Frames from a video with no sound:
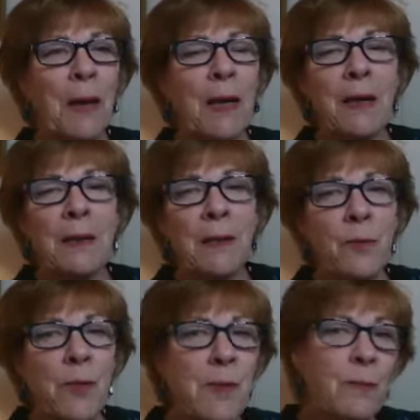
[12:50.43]
and there
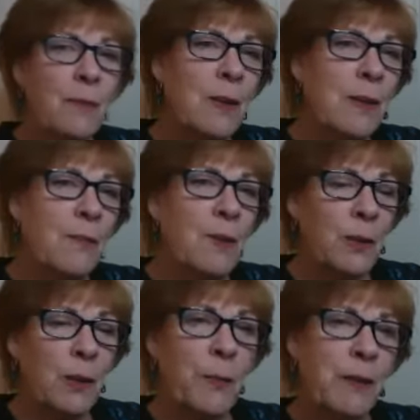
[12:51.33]
was even a
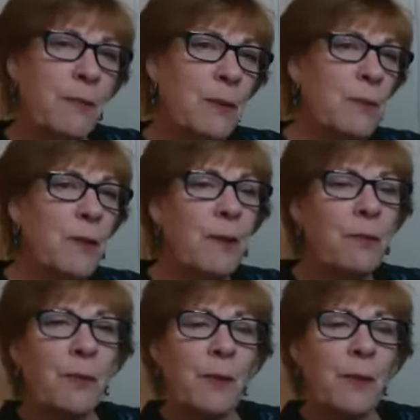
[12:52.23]
little bit of a